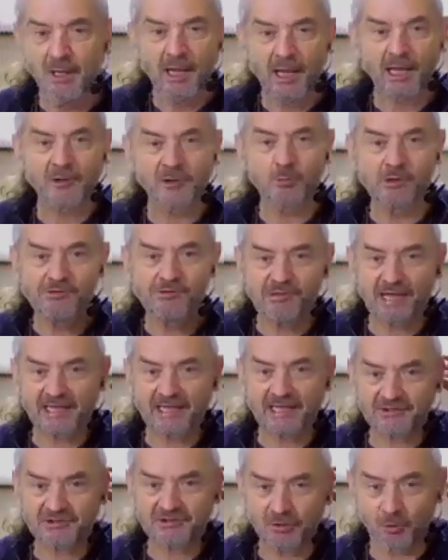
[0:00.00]
And with
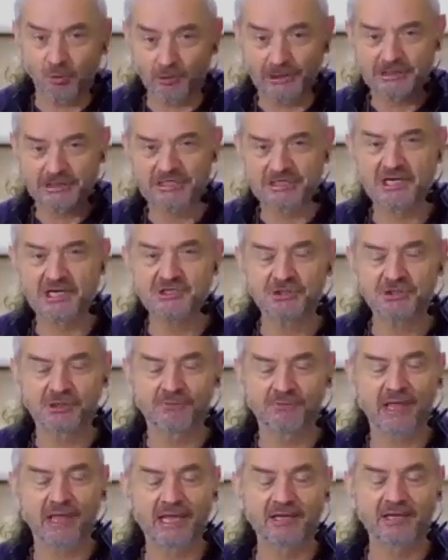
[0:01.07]
that orientation of
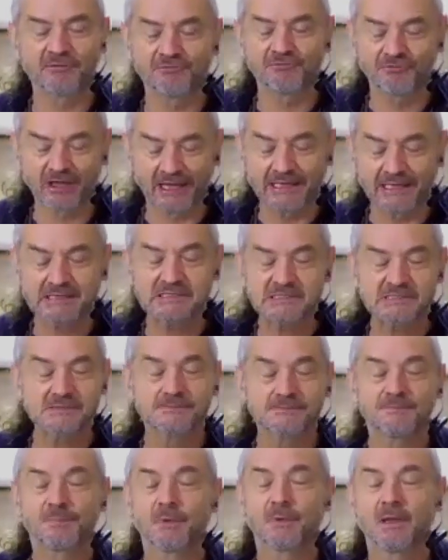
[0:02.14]
the head and face,
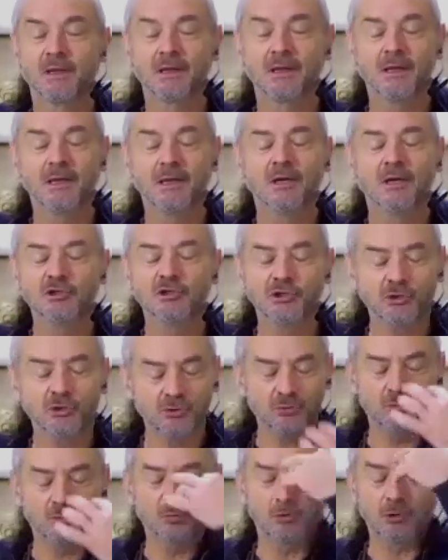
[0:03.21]

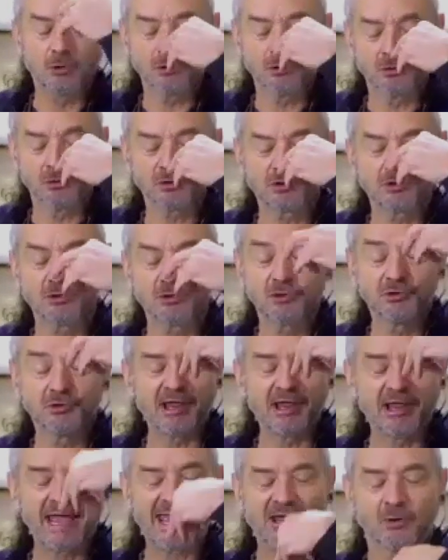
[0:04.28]
you look
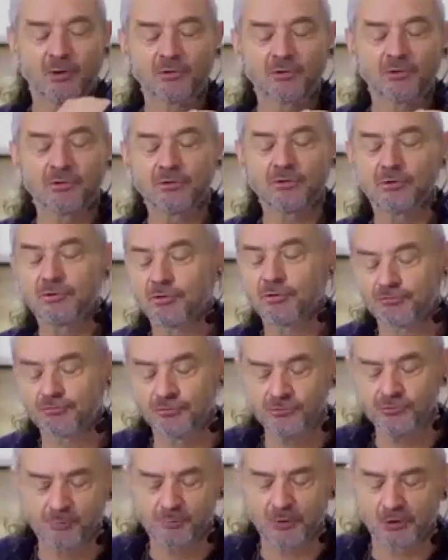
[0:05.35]
down
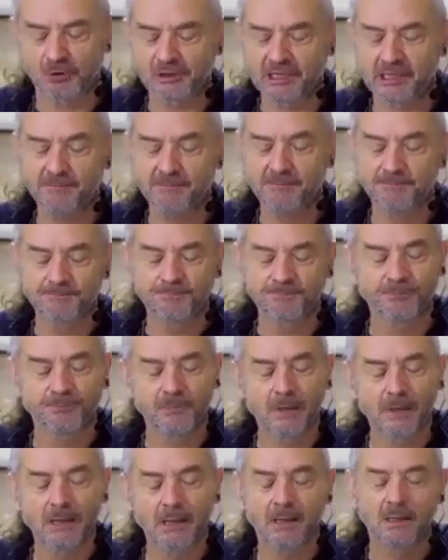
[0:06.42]
through your body.
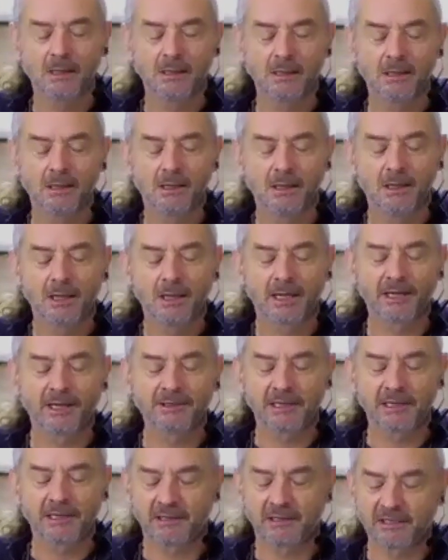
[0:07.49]

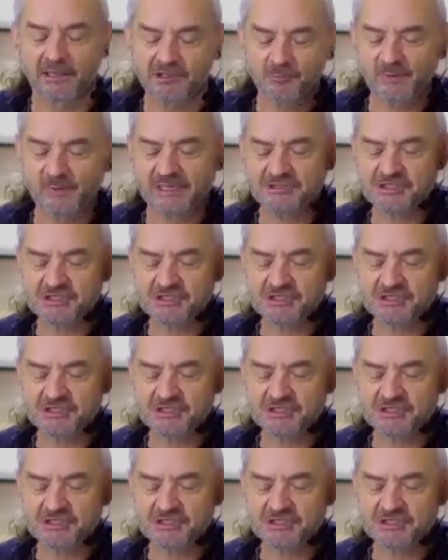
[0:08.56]
And I, I don't mean